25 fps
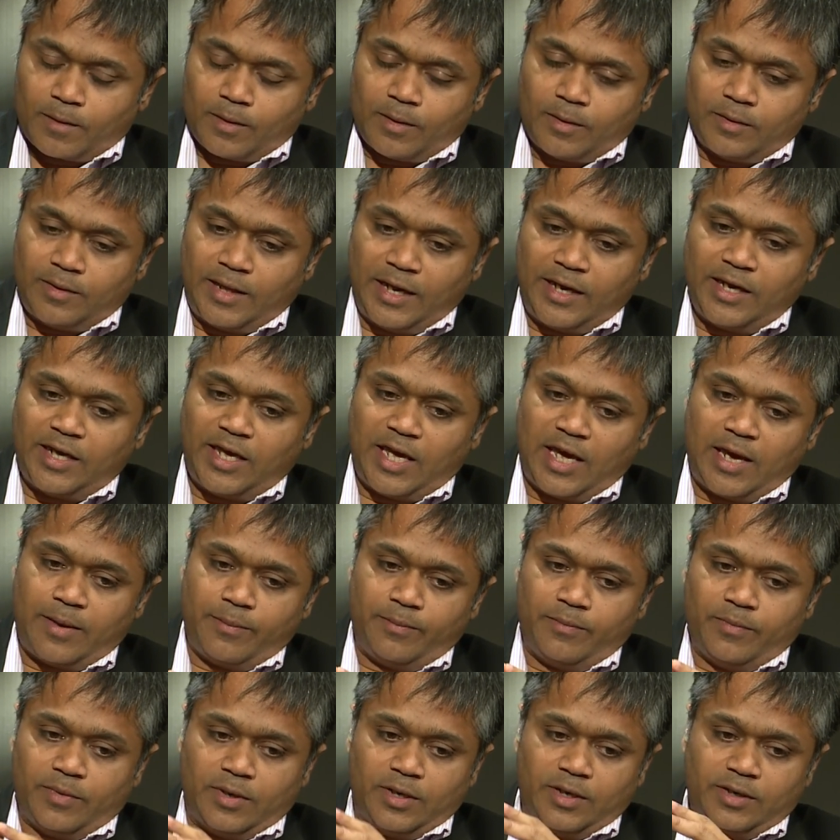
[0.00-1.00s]
Then
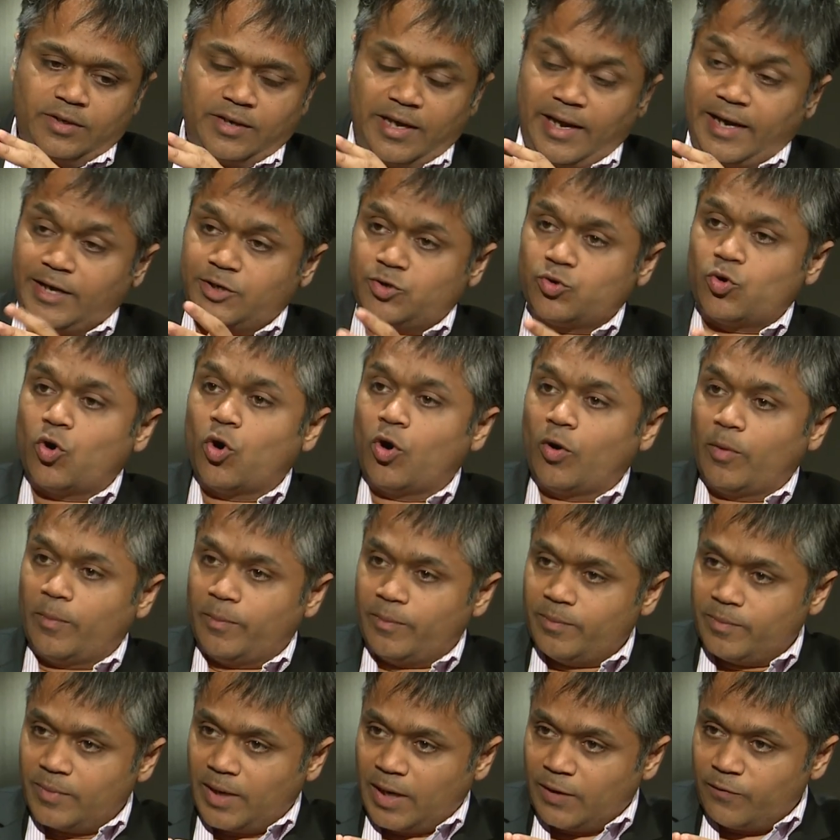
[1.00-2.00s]
came direct to
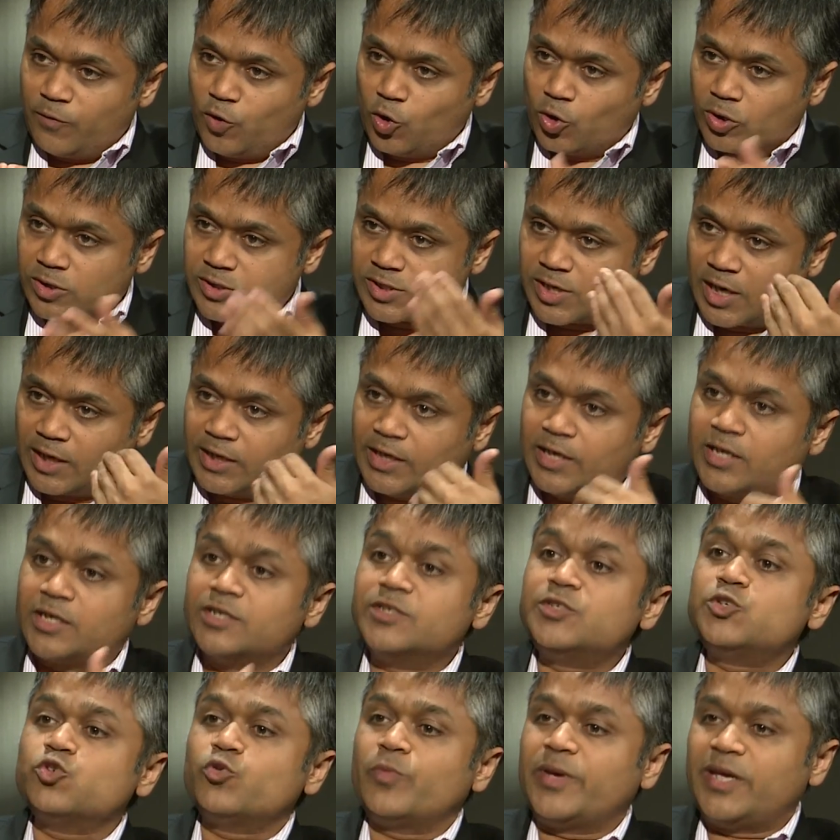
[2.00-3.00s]
home, and we all started
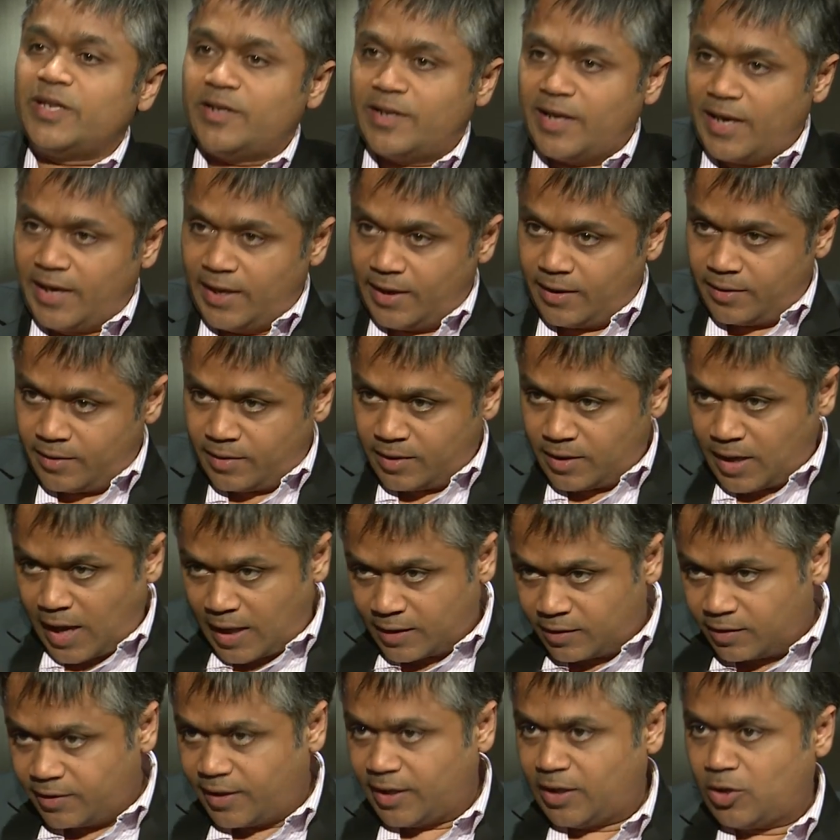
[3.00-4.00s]
consuming there.
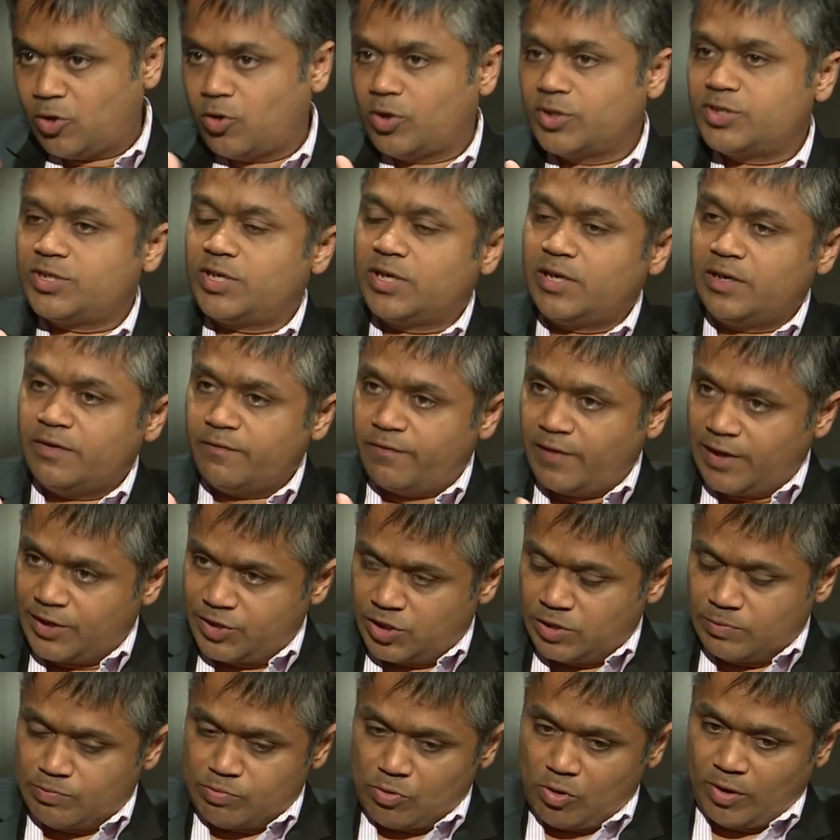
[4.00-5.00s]
Another technological
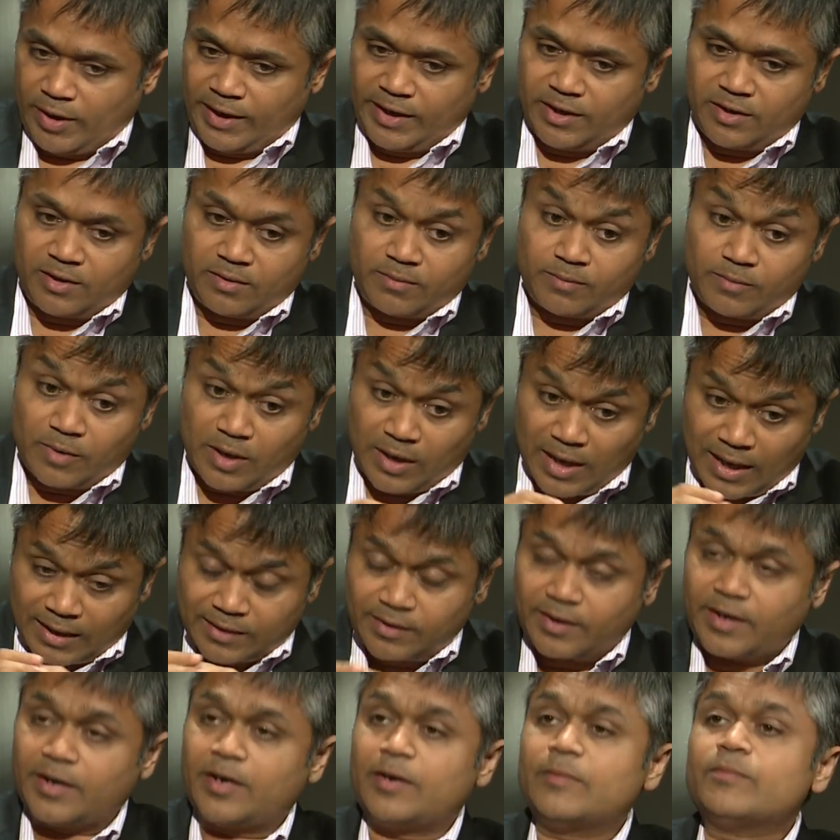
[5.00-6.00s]
inflection point,
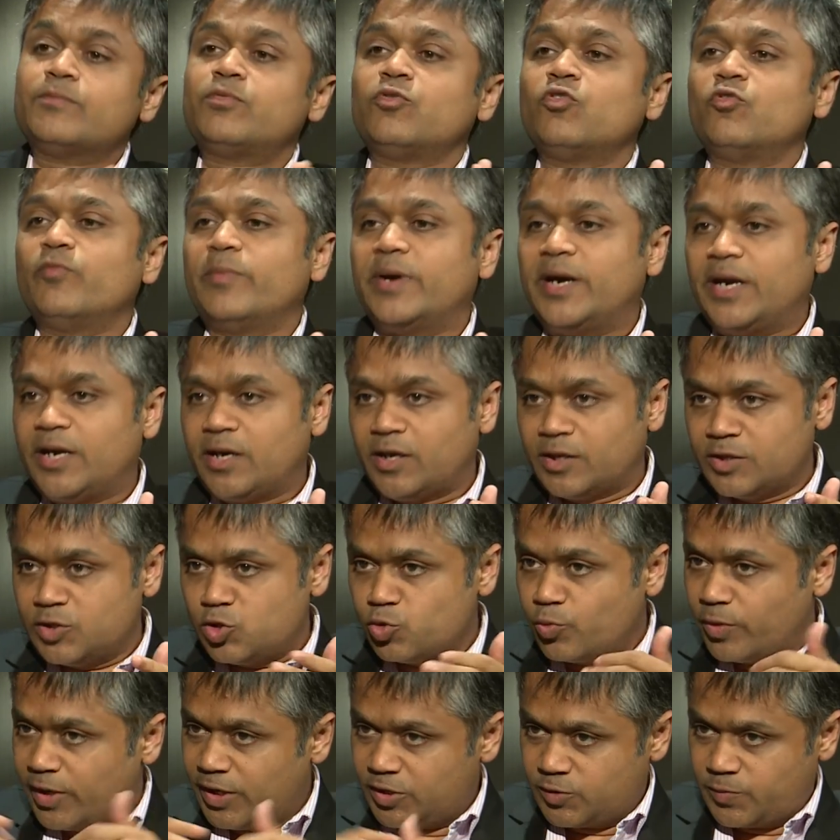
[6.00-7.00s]
another improvement in
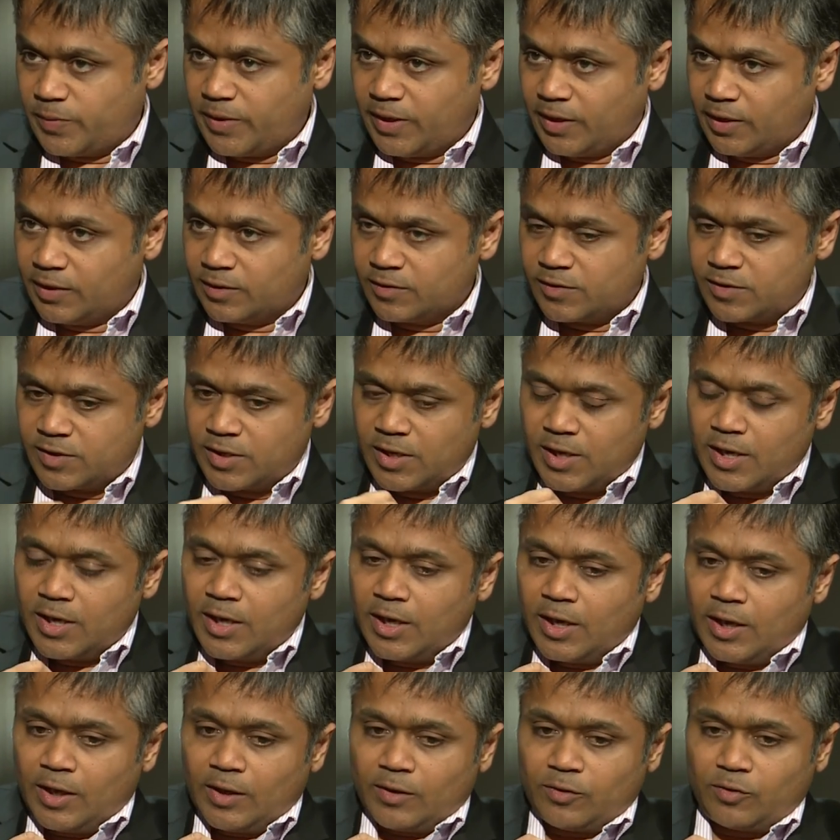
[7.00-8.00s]
consumer experience.
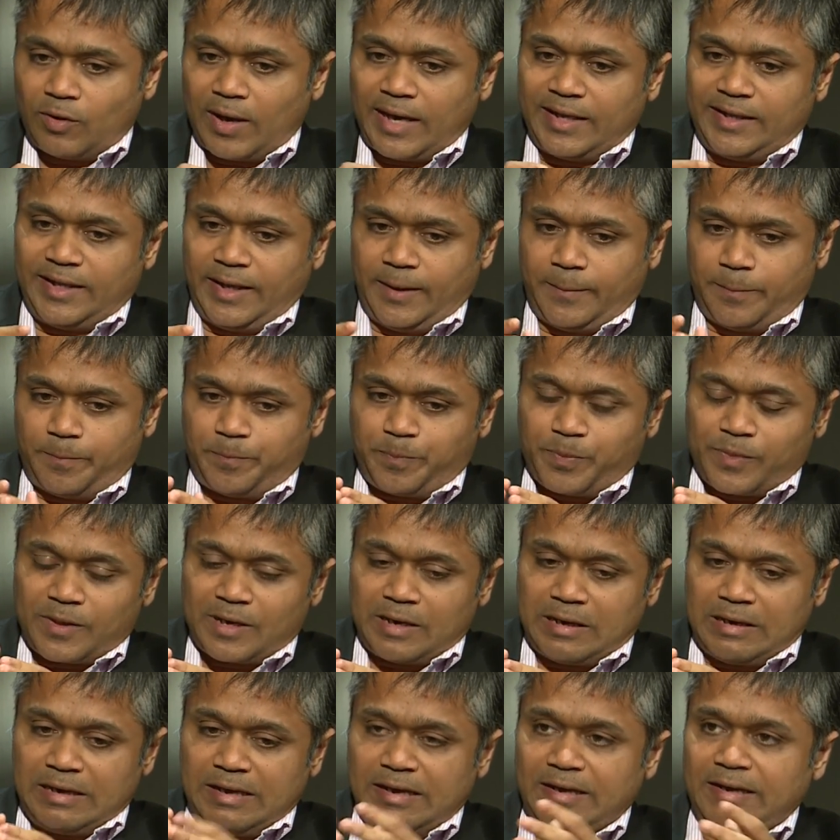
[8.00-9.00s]
So I think
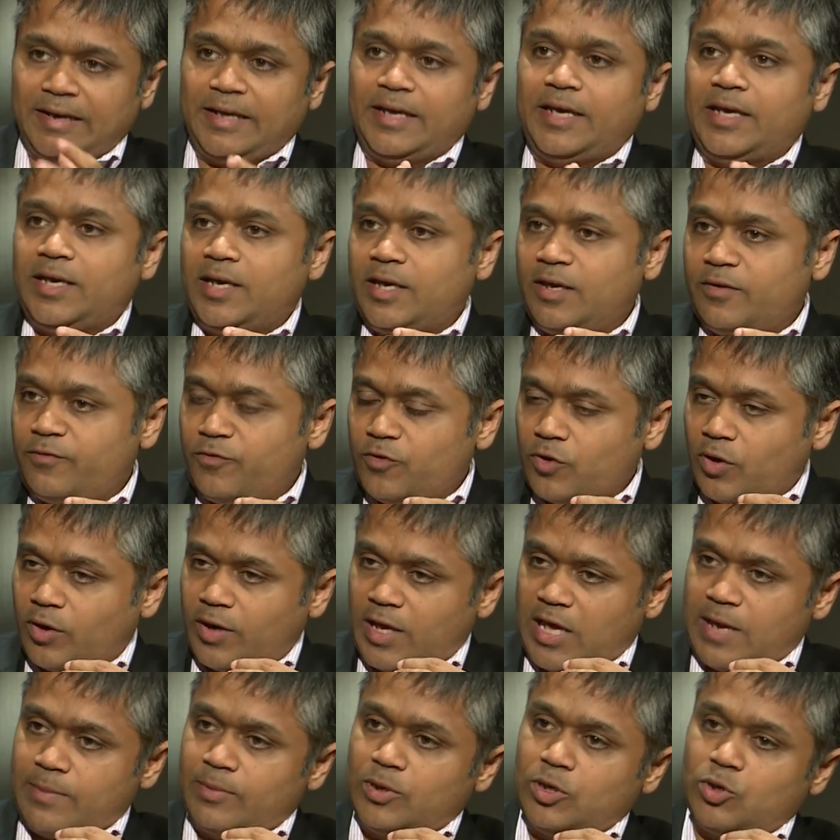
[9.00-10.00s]
clearly, if you're
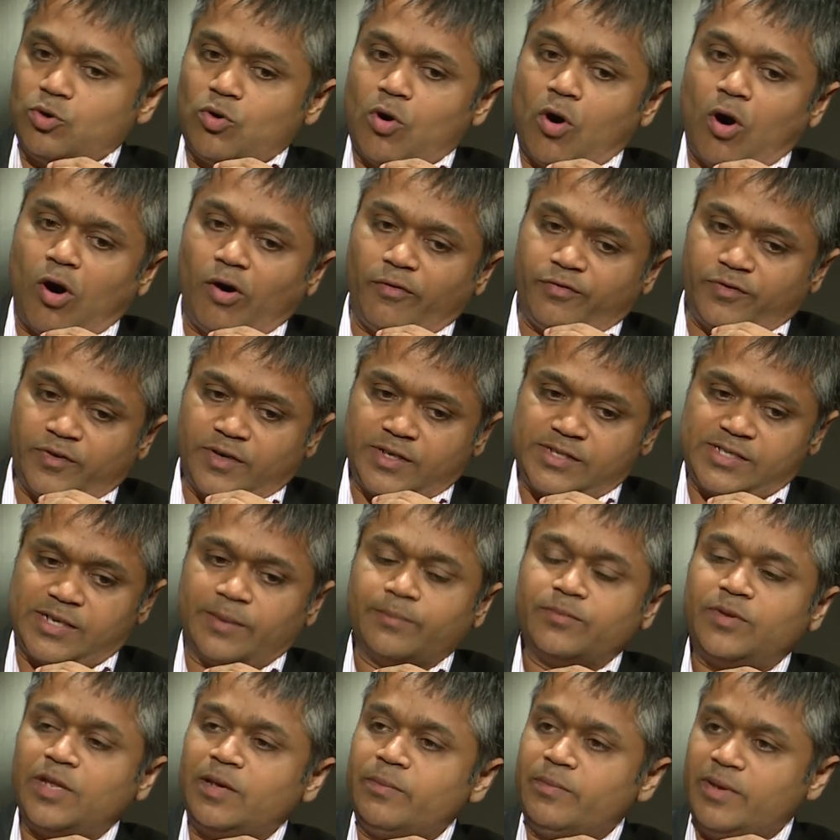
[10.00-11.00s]
able to offer
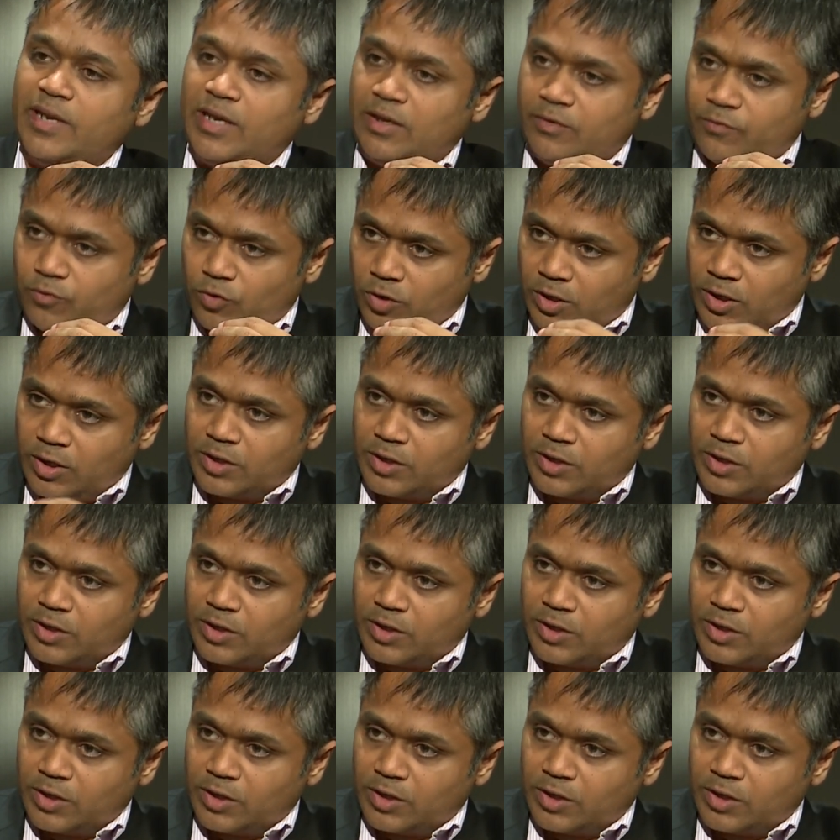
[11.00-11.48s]
something meaningful to the